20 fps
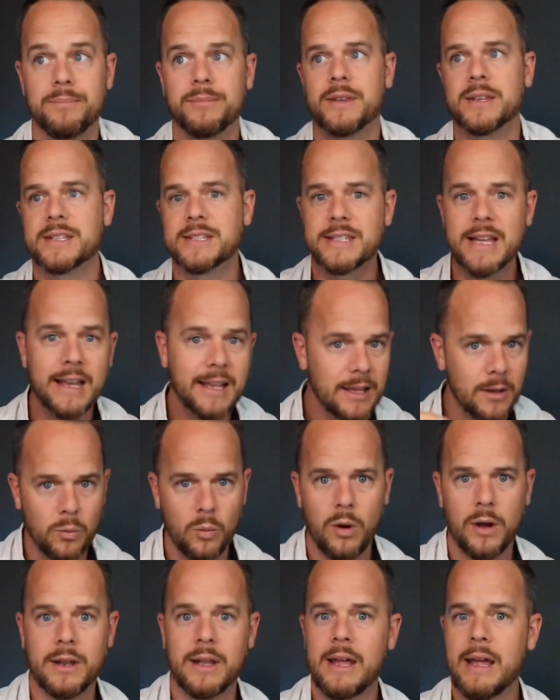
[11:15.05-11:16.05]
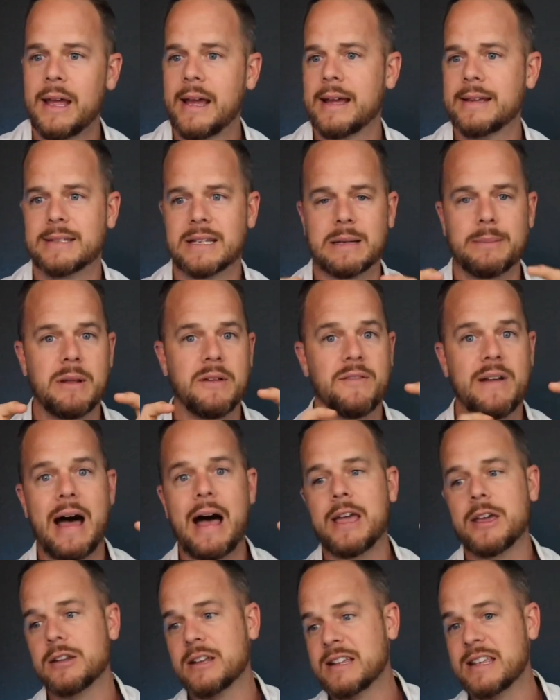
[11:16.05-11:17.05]
The second one is gonna be
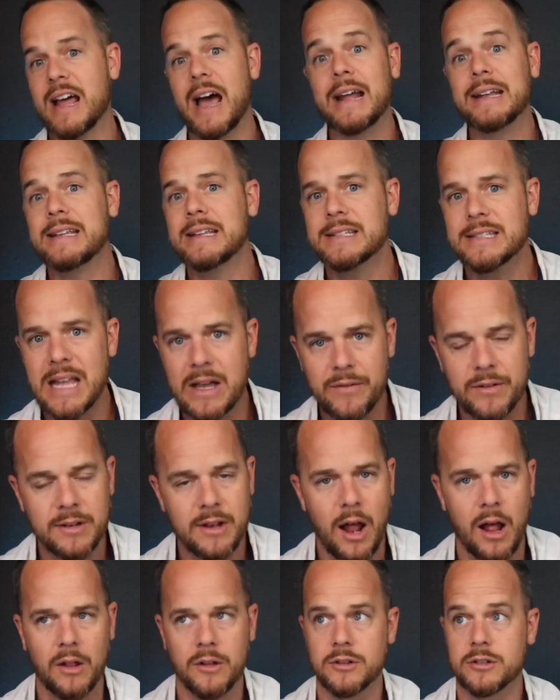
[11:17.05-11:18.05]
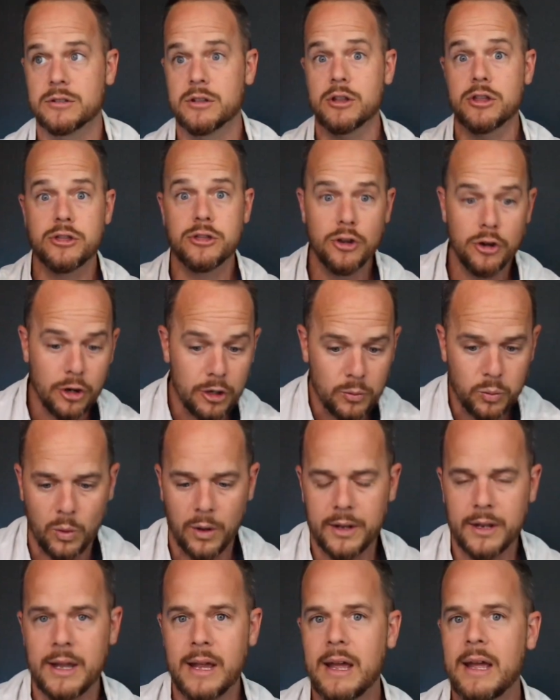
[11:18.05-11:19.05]
valued at $97. The third
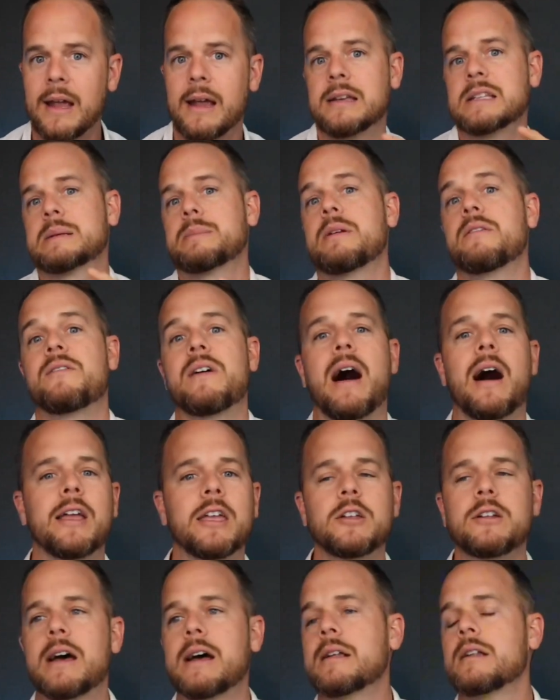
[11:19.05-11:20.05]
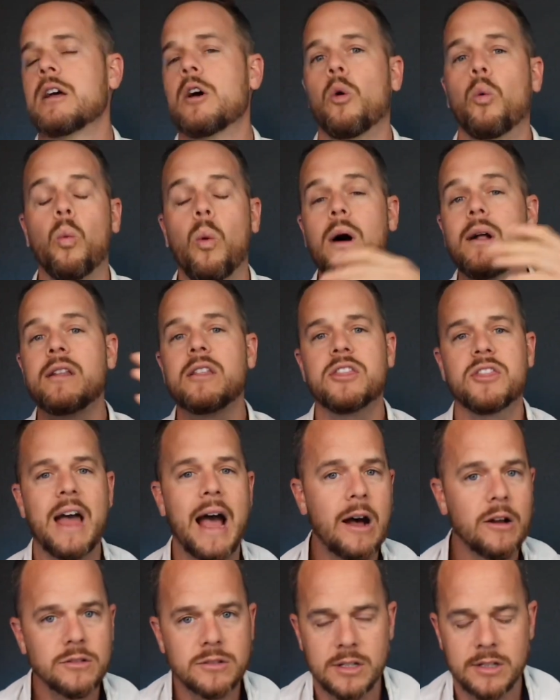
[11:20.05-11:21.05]
one is gonna be valued at
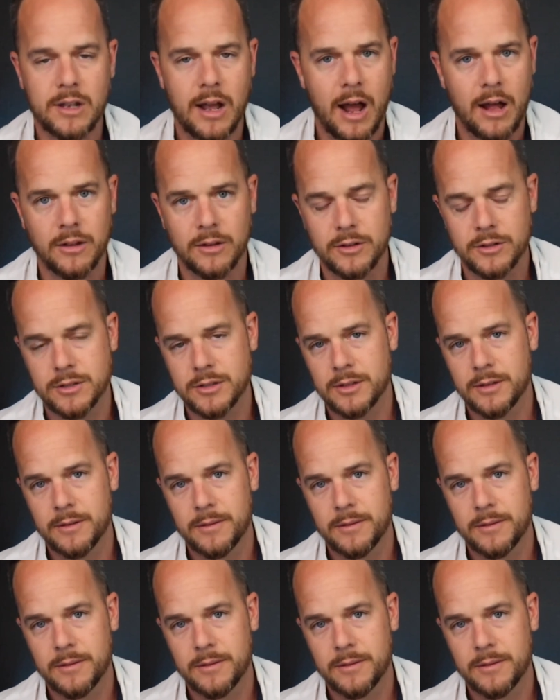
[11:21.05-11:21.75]
$1,000.